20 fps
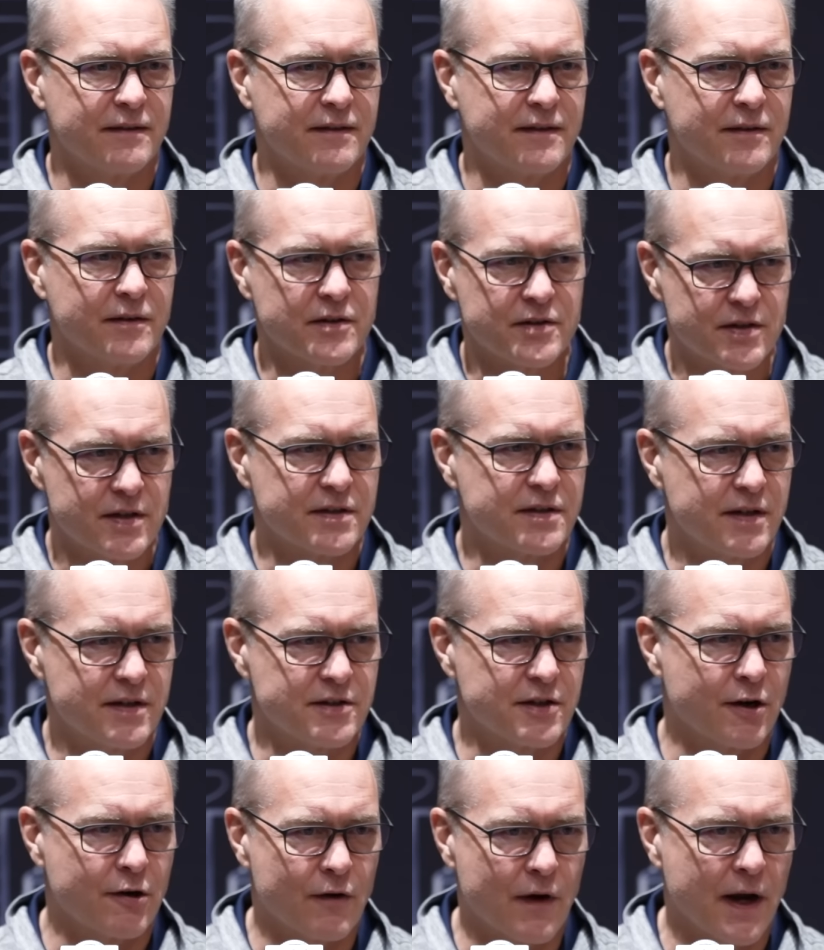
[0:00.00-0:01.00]
And
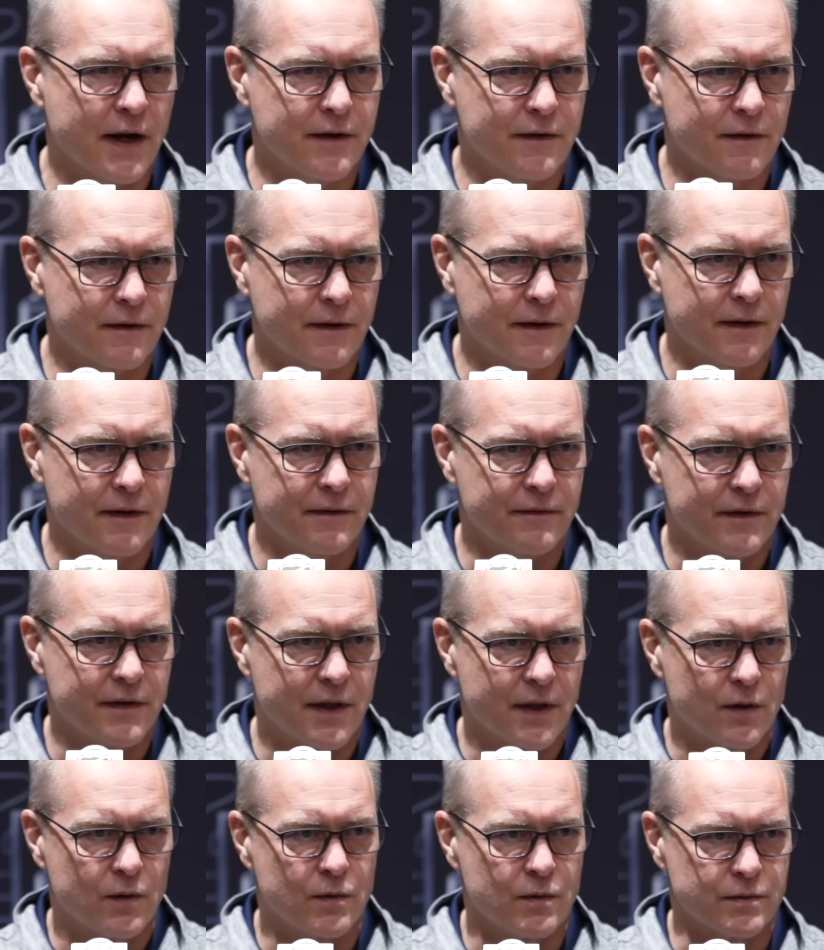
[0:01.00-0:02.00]
he's a grinder kind of in
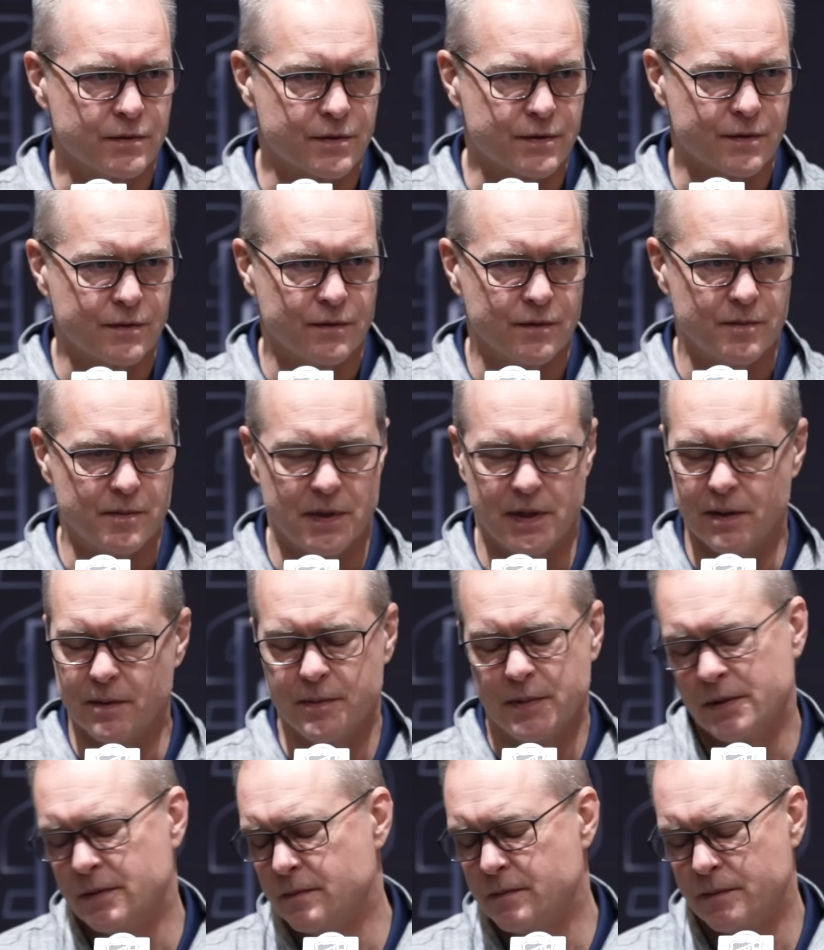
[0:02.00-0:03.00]
that old school mold,
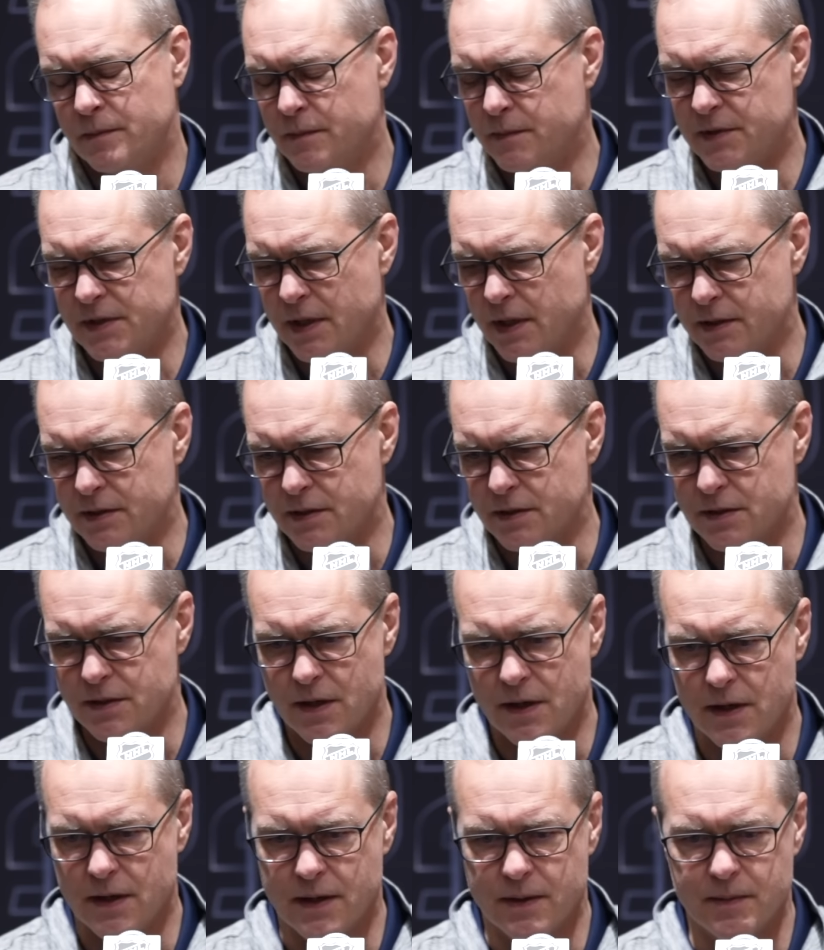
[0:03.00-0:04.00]
but Sasha's
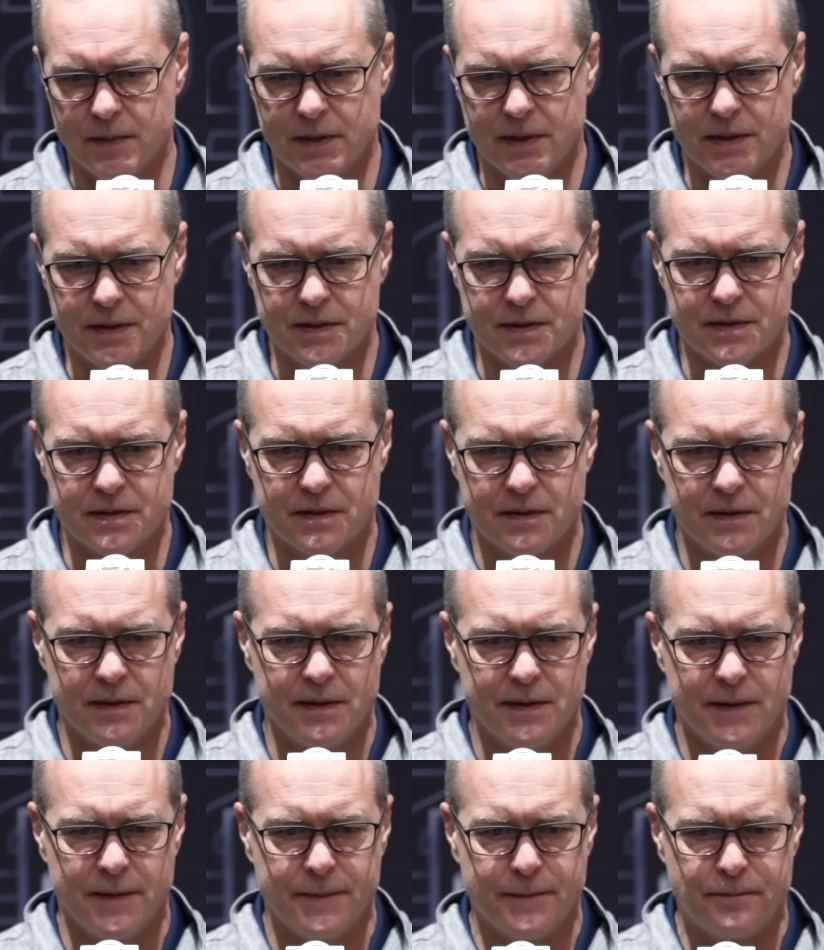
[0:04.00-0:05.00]
not. I mean, he's
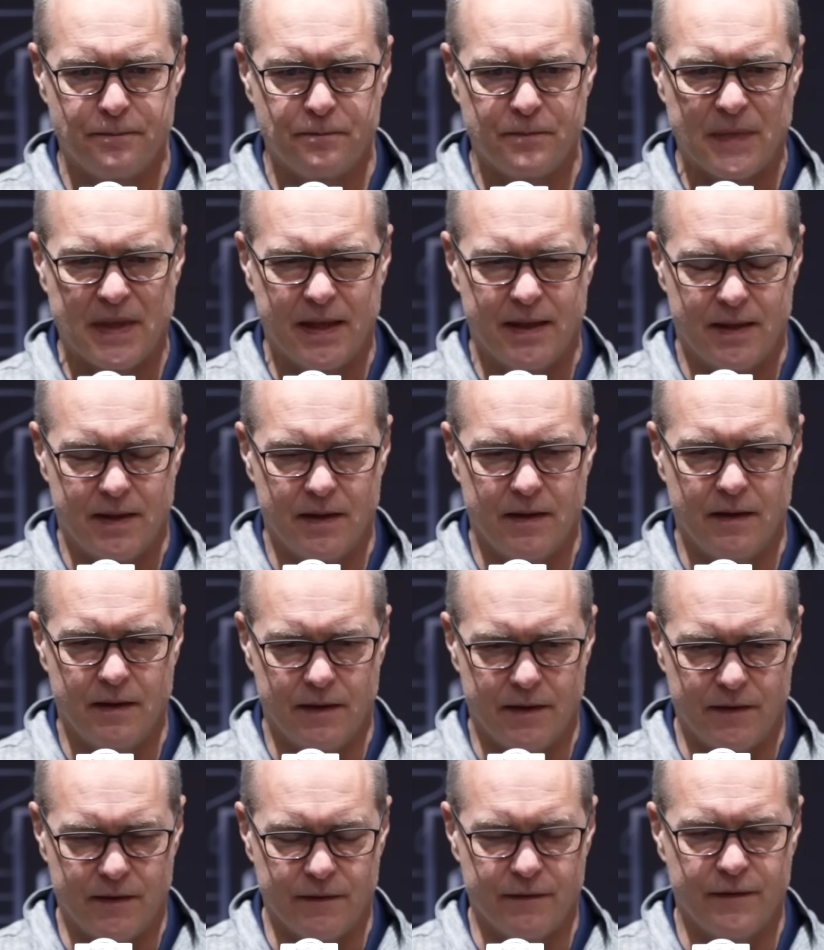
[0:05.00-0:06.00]

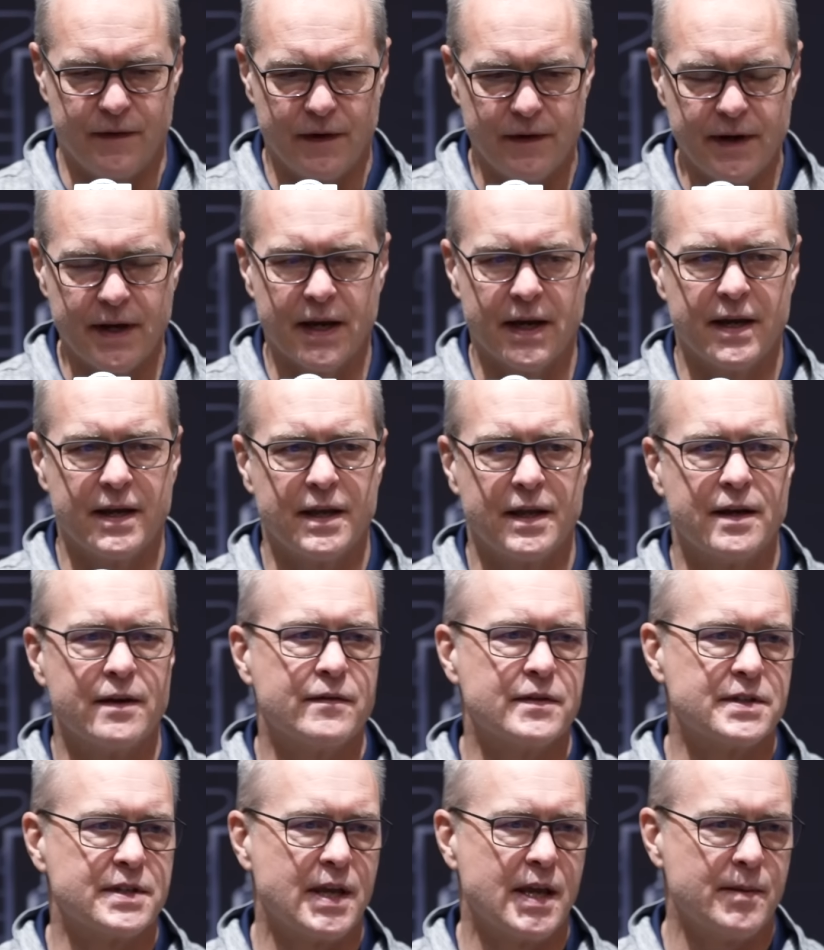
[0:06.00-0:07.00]
at the very high end
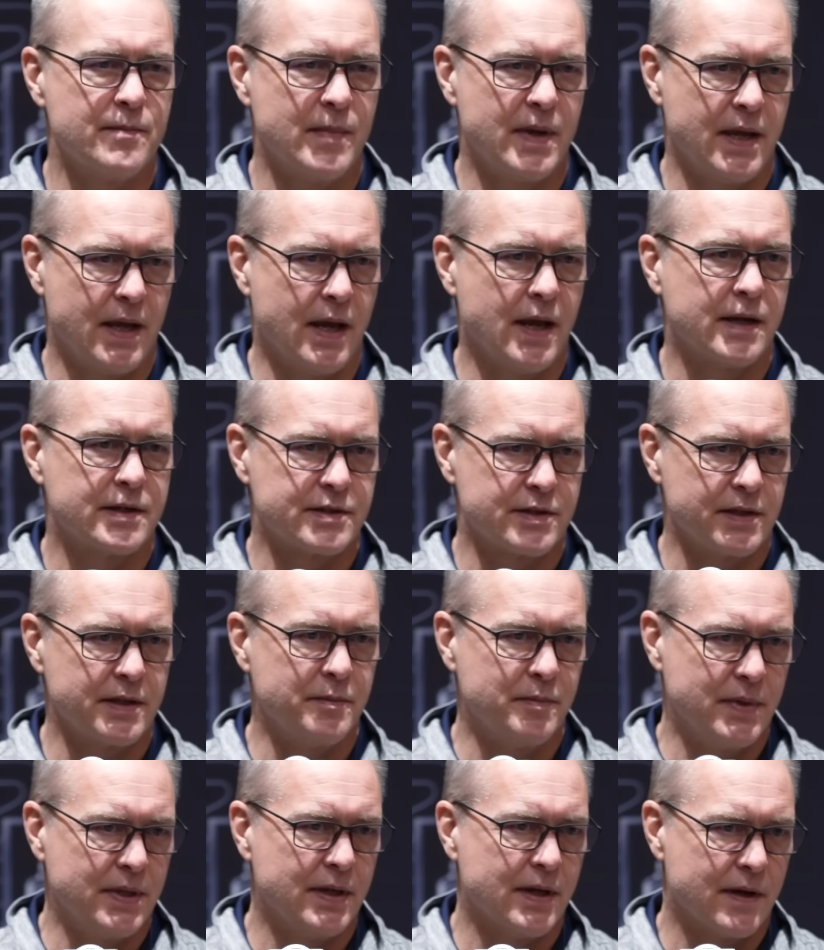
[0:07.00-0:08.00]
of his game may actually
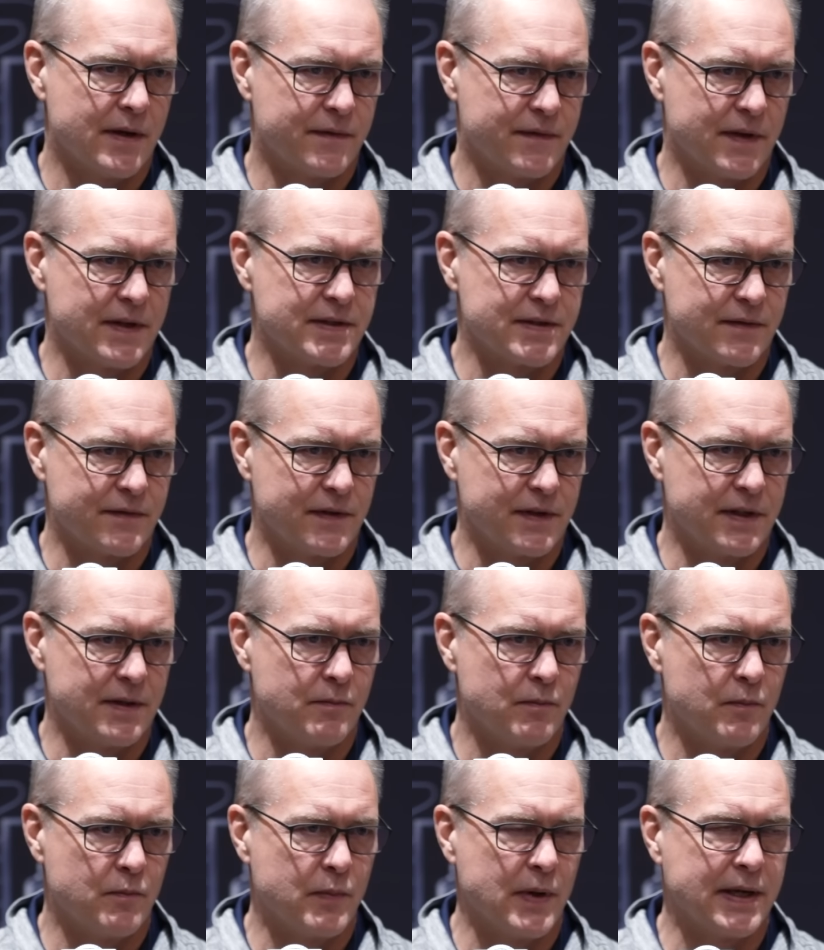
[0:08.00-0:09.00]
be offensively,
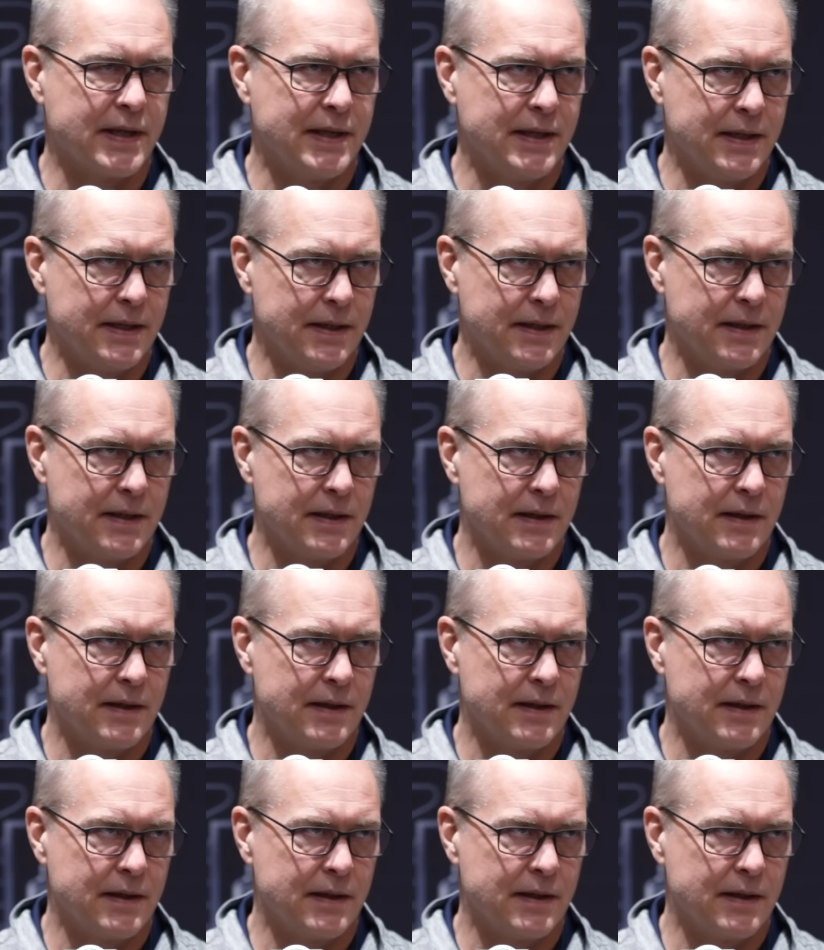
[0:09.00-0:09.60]
but he